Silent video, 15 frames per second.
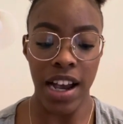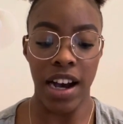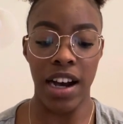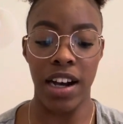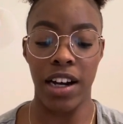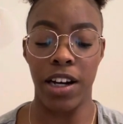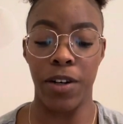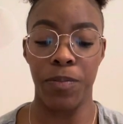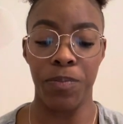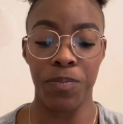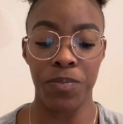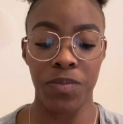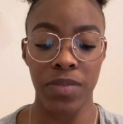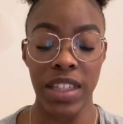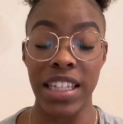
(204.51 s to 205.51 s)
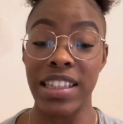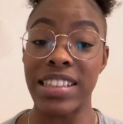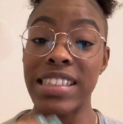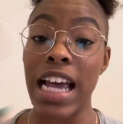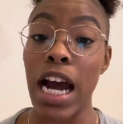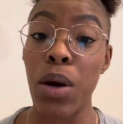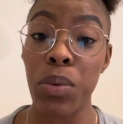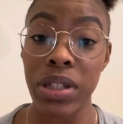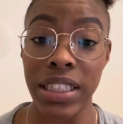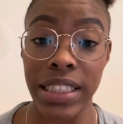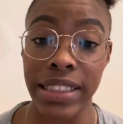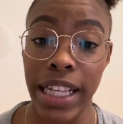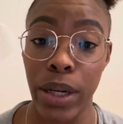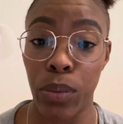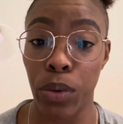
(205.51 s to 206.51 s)
Um, the tower
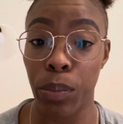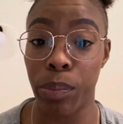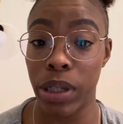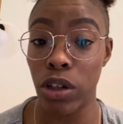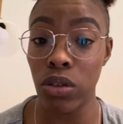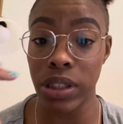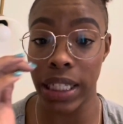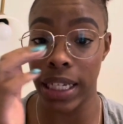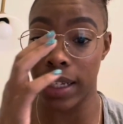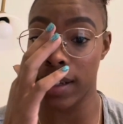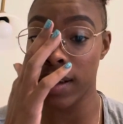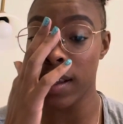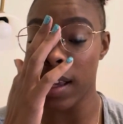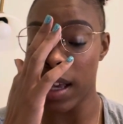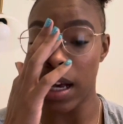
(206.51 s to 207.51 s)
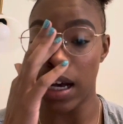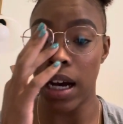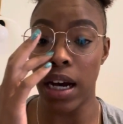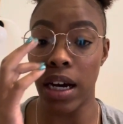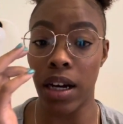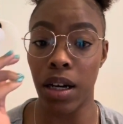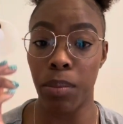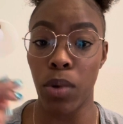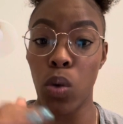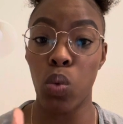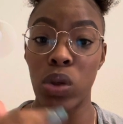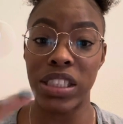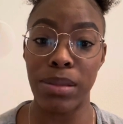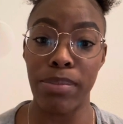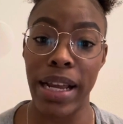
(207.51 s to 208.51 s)
that they were building um,
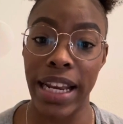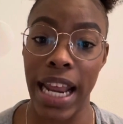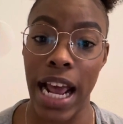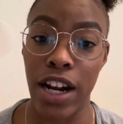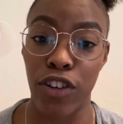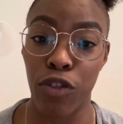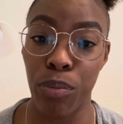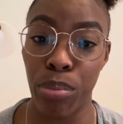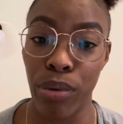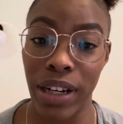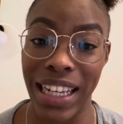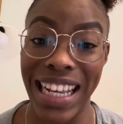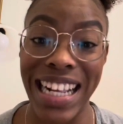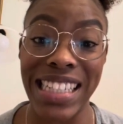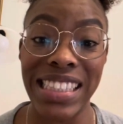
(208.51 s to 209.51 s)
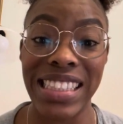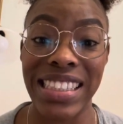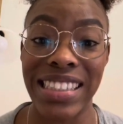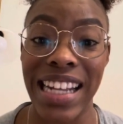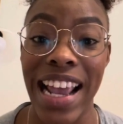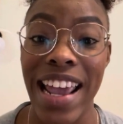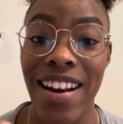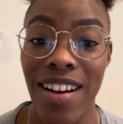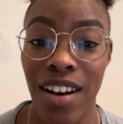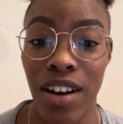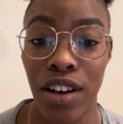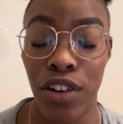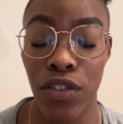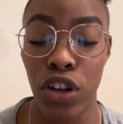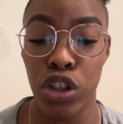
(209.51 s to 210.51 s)
was made out of brick instead
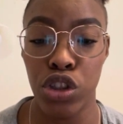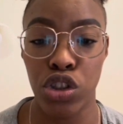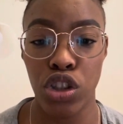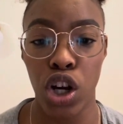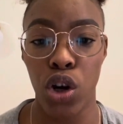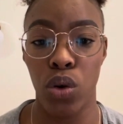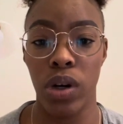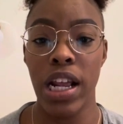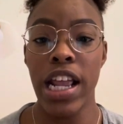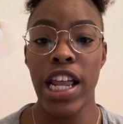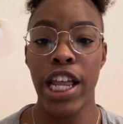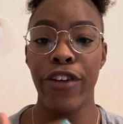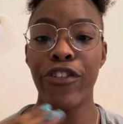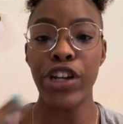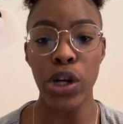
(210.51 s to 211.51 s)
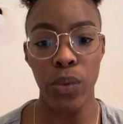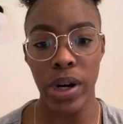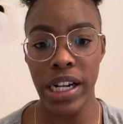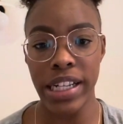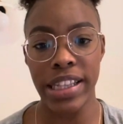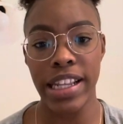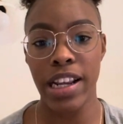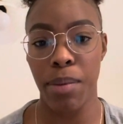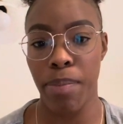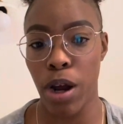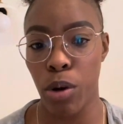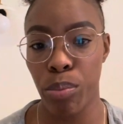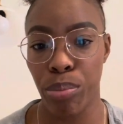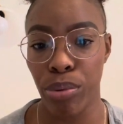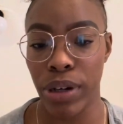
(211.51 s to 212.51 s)
of stone. If you know anything
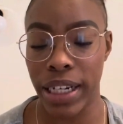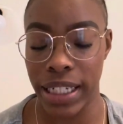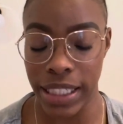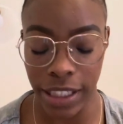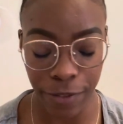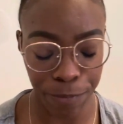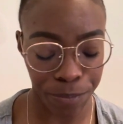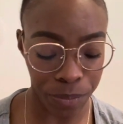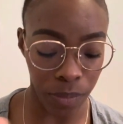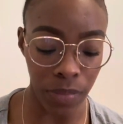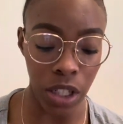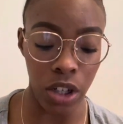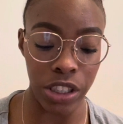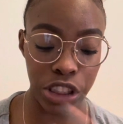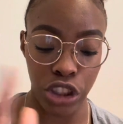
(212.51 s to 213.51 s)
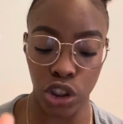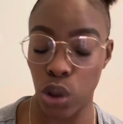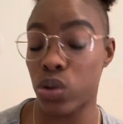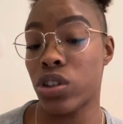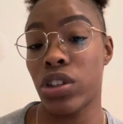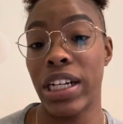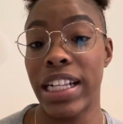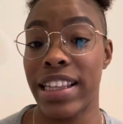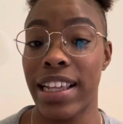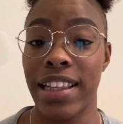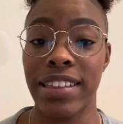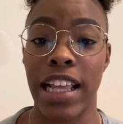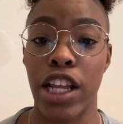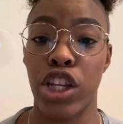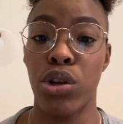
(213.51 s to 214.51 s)
about brick, and stones or anything
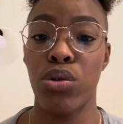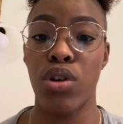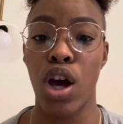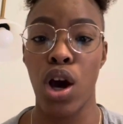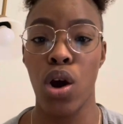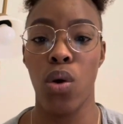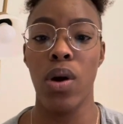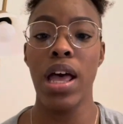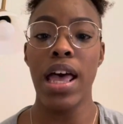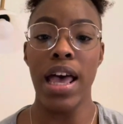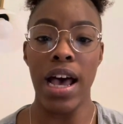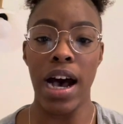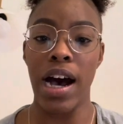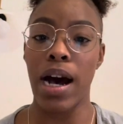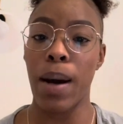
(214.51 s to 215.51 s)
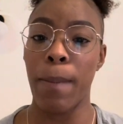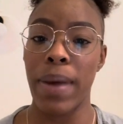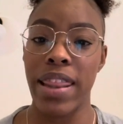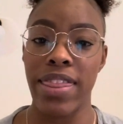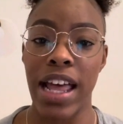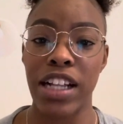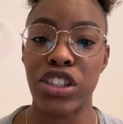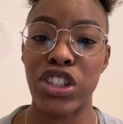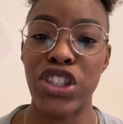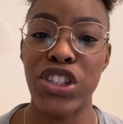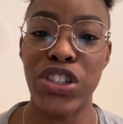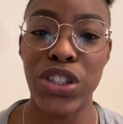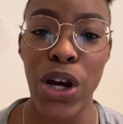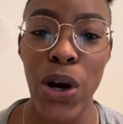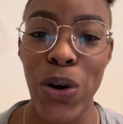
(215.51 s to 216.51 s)
like that, you know um, that
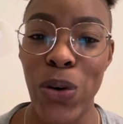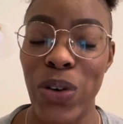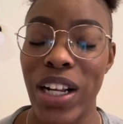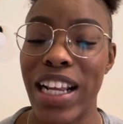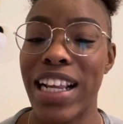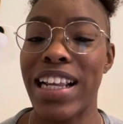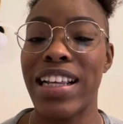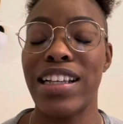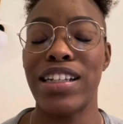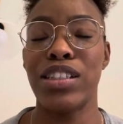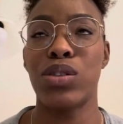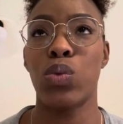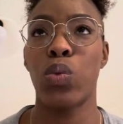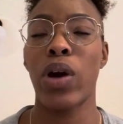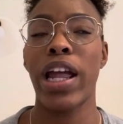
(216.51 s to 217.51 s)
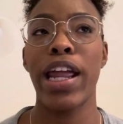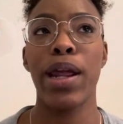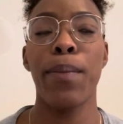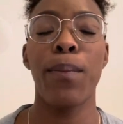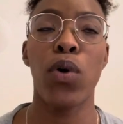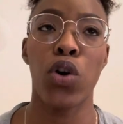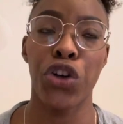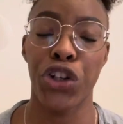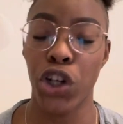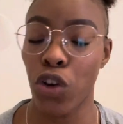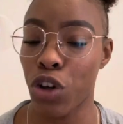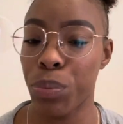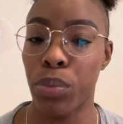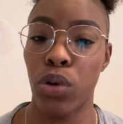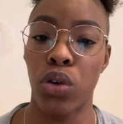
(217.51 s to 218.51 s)
stone is way more
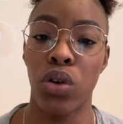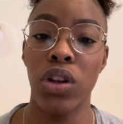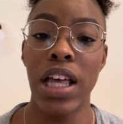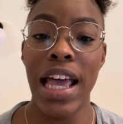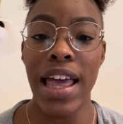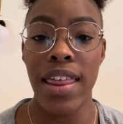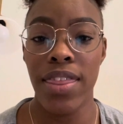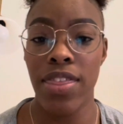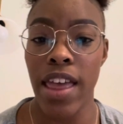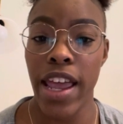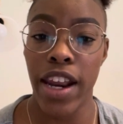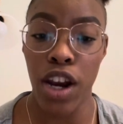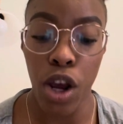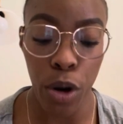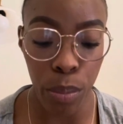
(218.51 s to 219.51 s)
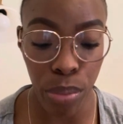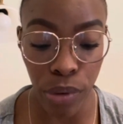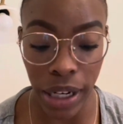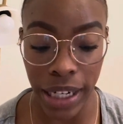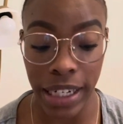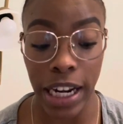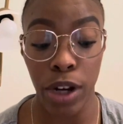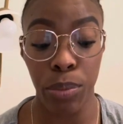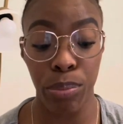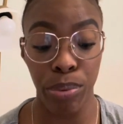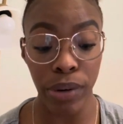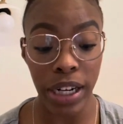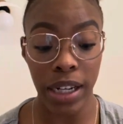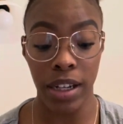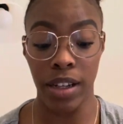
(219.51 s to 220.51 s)
durable than brick. Now,
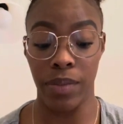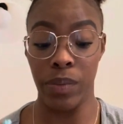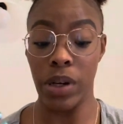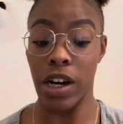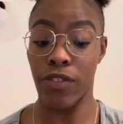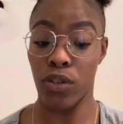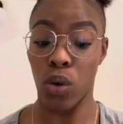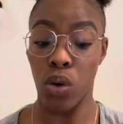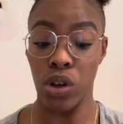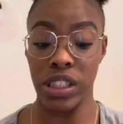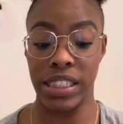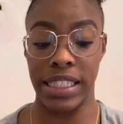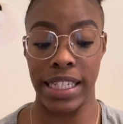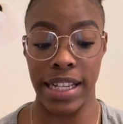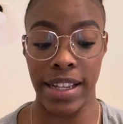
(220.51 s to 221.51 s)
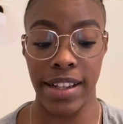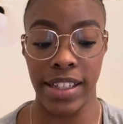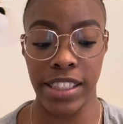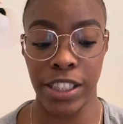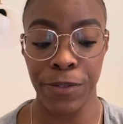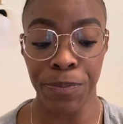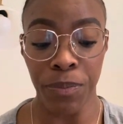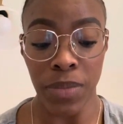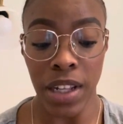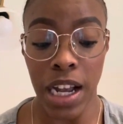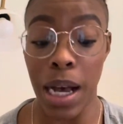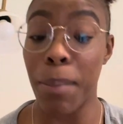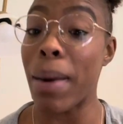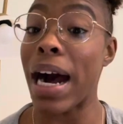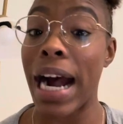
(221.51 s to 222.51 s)
brick, of course, is
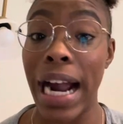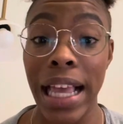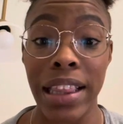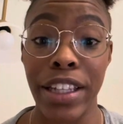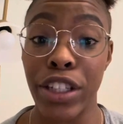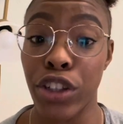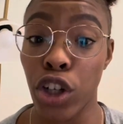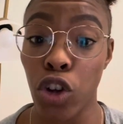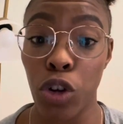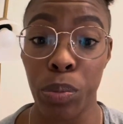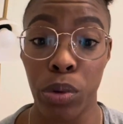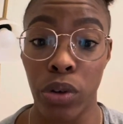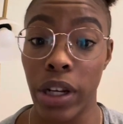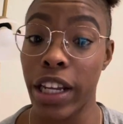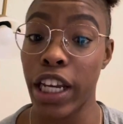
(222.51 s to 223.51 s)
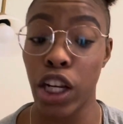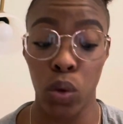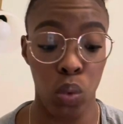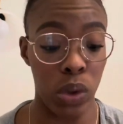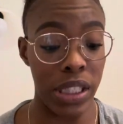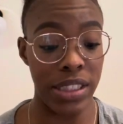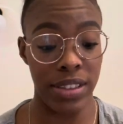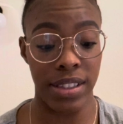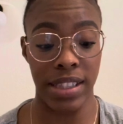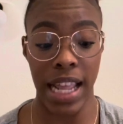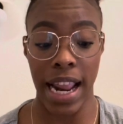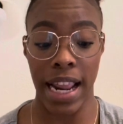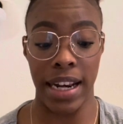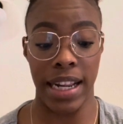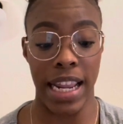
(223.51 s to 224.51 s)
um, highly durable and can
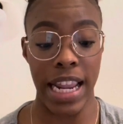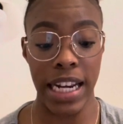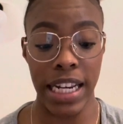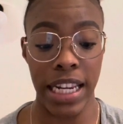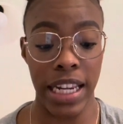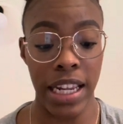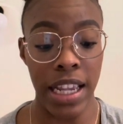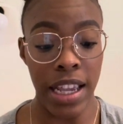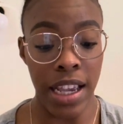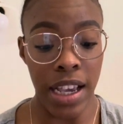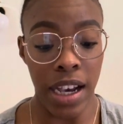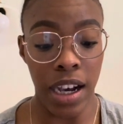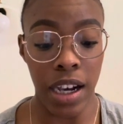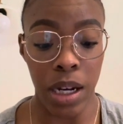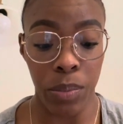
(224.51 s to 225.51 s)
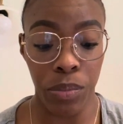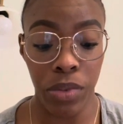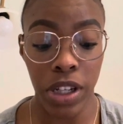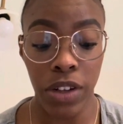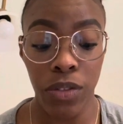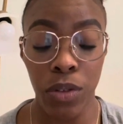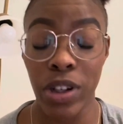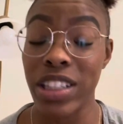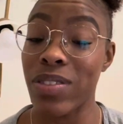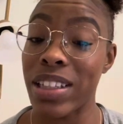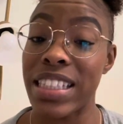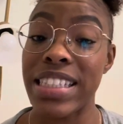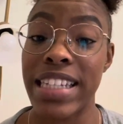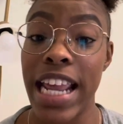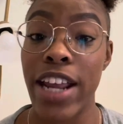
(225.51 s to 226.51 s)
withstand any, um, can
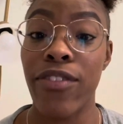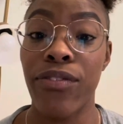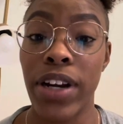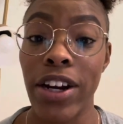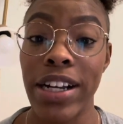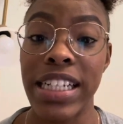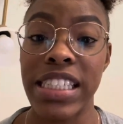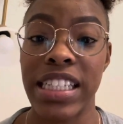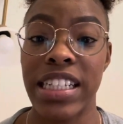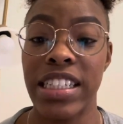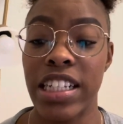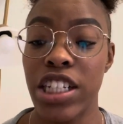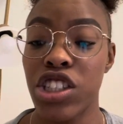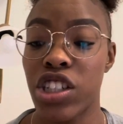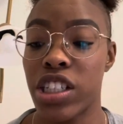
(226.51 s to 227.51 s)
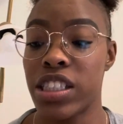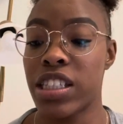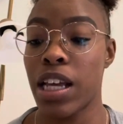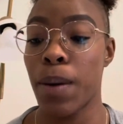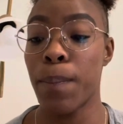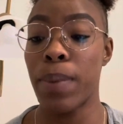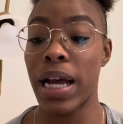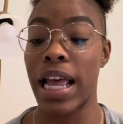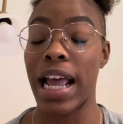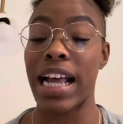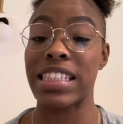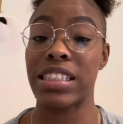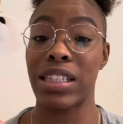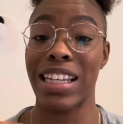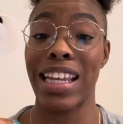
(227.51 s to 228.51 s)
withstand various conditions. But
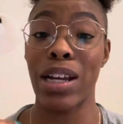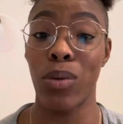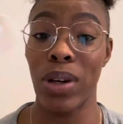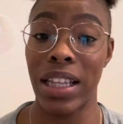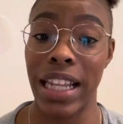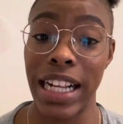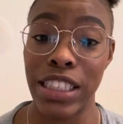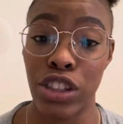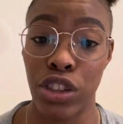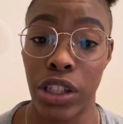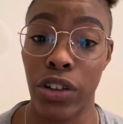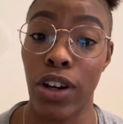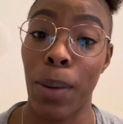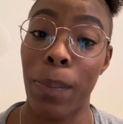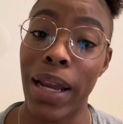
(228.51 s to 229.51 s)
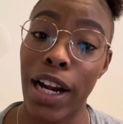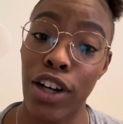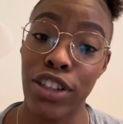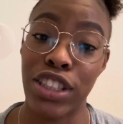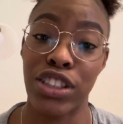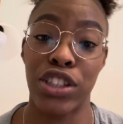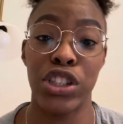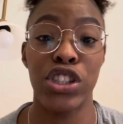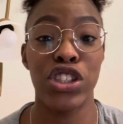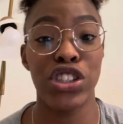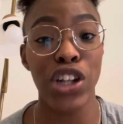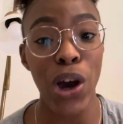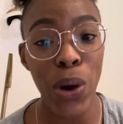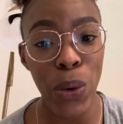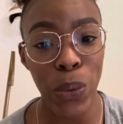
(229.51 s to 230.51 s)
as it relates and compares to
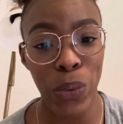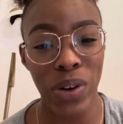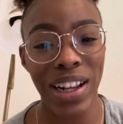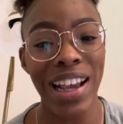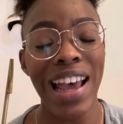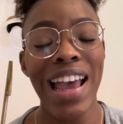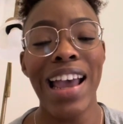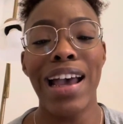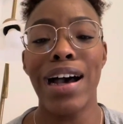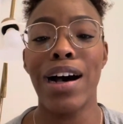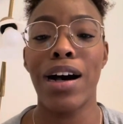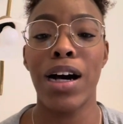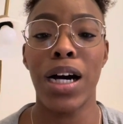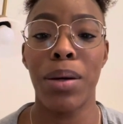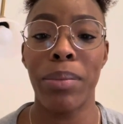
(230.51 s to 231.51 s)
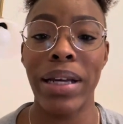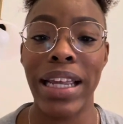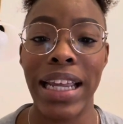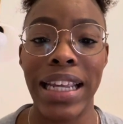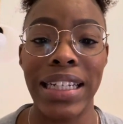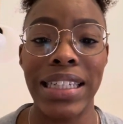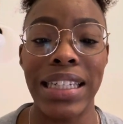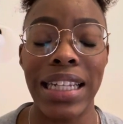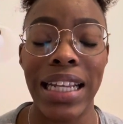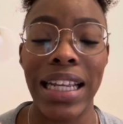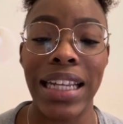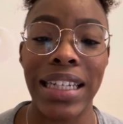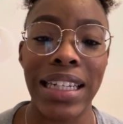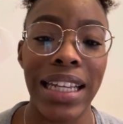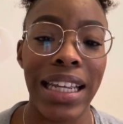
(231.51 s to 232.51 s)
stone, um, it
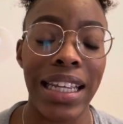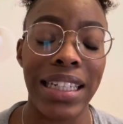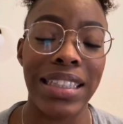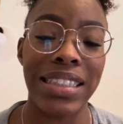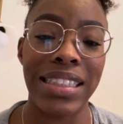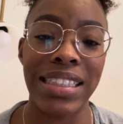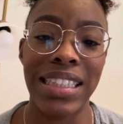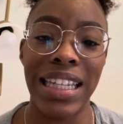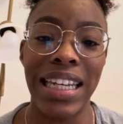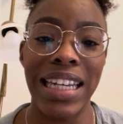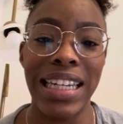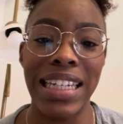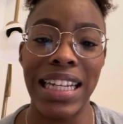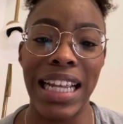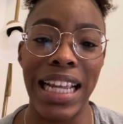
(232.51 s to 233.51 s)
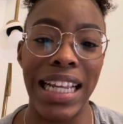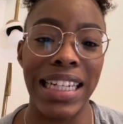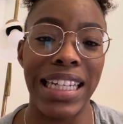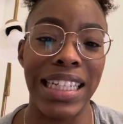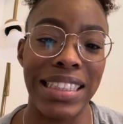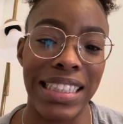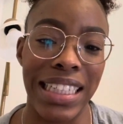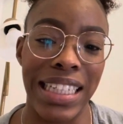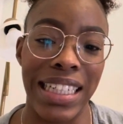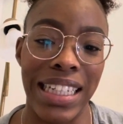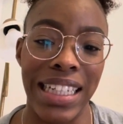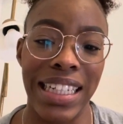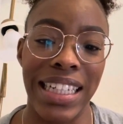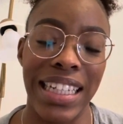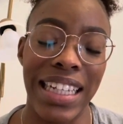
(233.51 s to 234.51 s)
it it's it doesn't
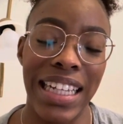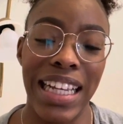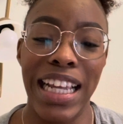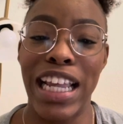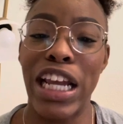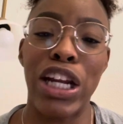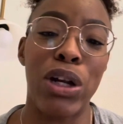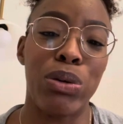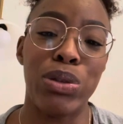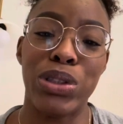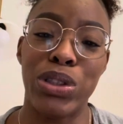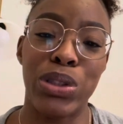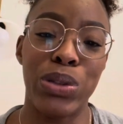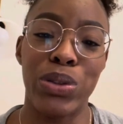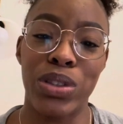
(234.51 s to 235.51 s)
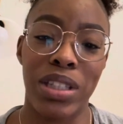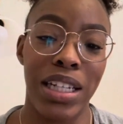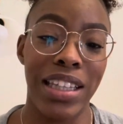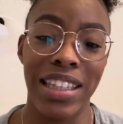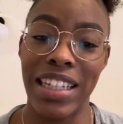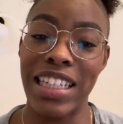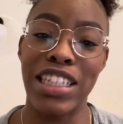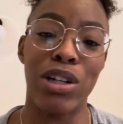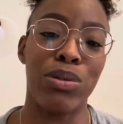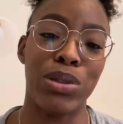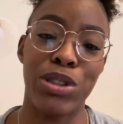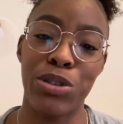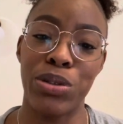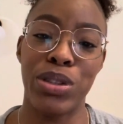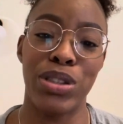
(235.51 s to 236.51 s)
it don't do it don't
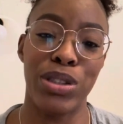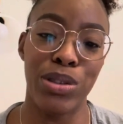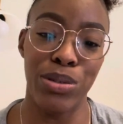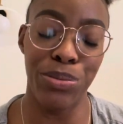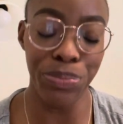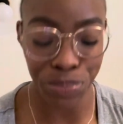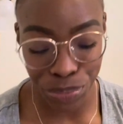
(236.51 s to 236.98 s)
do as do